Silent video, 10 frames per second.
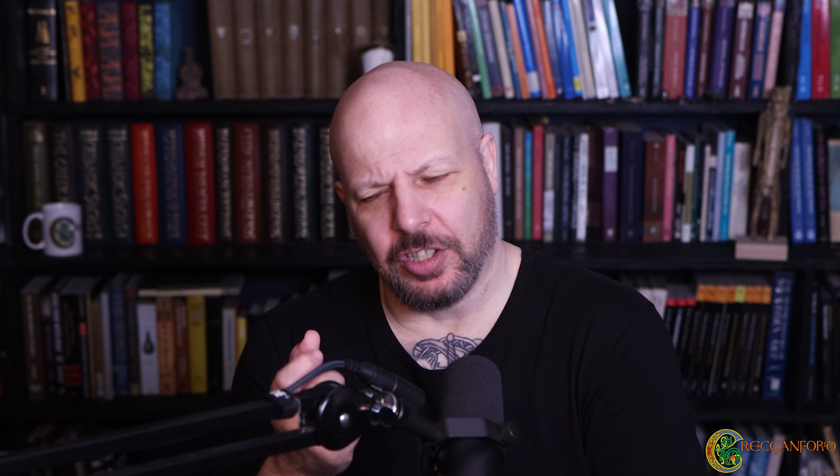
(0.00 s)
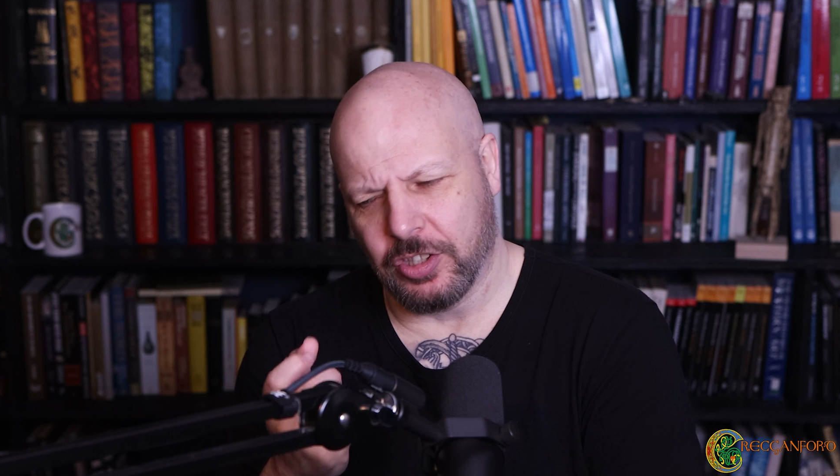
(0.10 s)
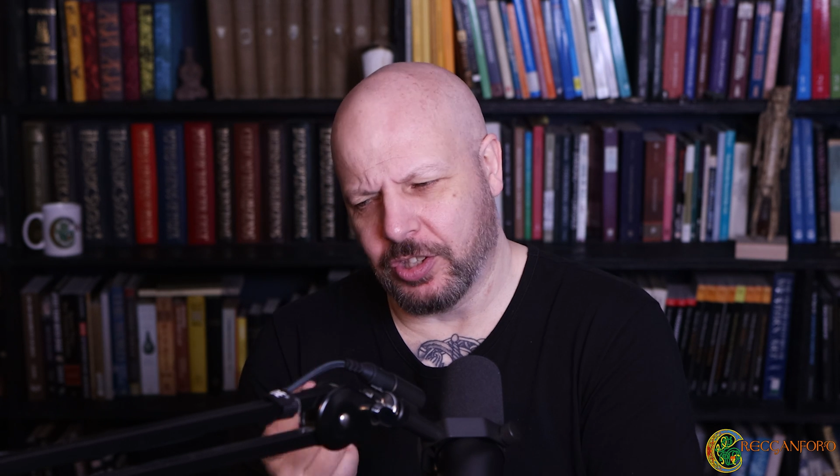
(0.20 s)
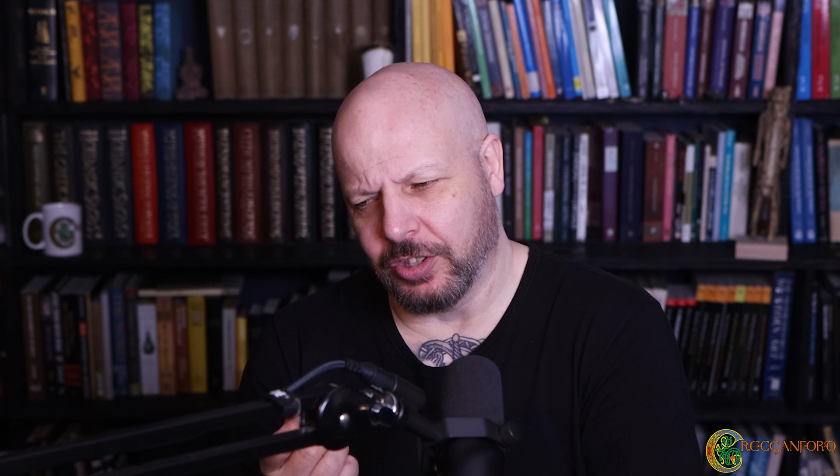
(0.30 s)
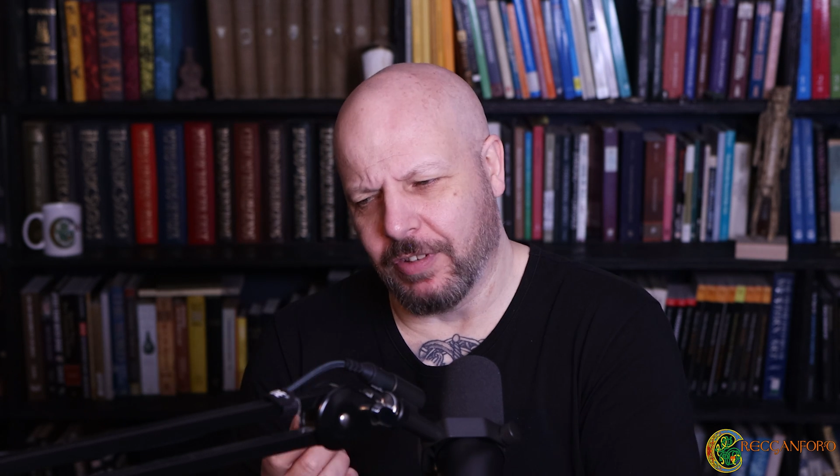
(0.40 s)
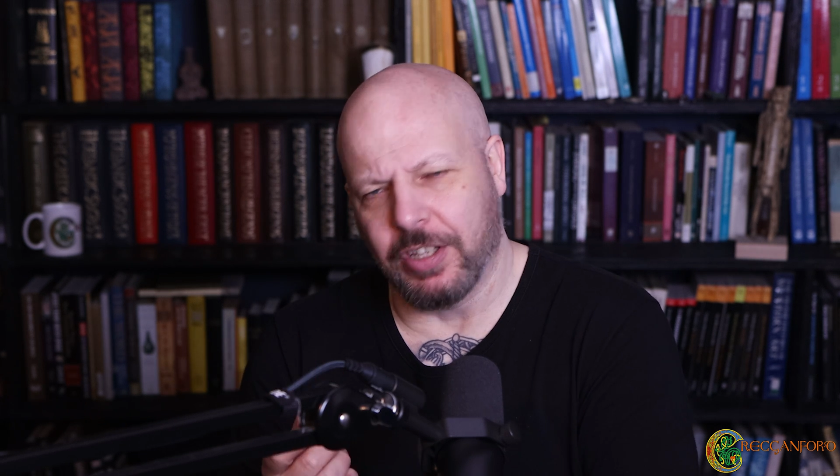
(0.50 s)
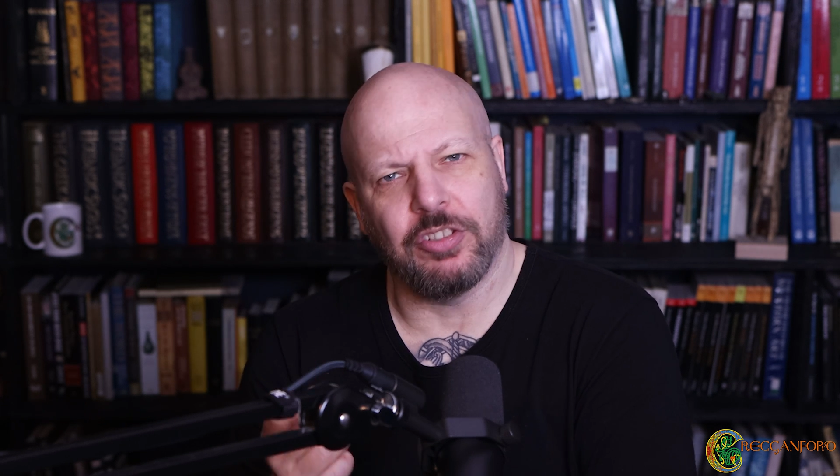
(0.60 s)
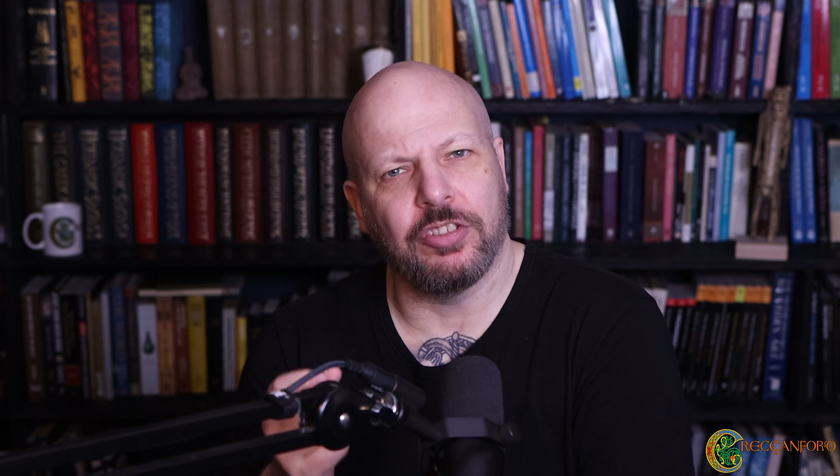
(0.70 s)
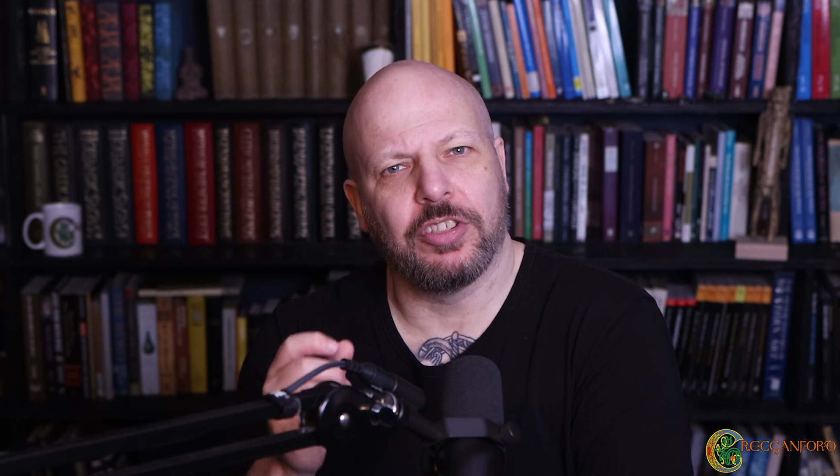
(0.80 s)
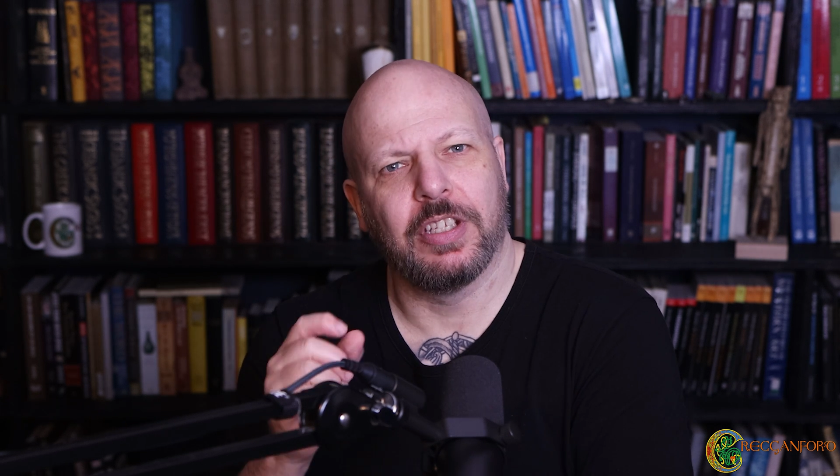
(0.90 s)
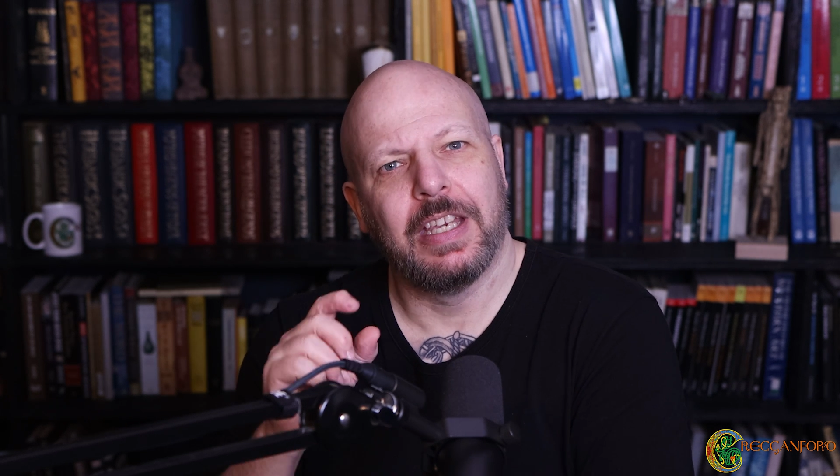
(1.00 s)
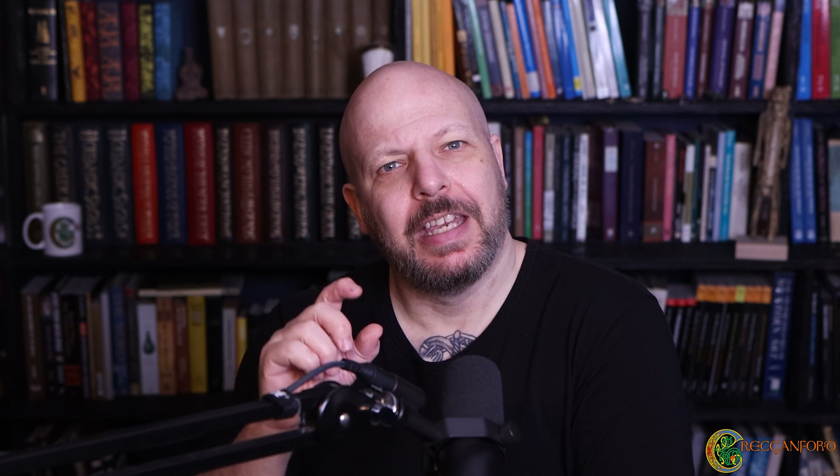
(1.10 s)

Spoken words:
considerations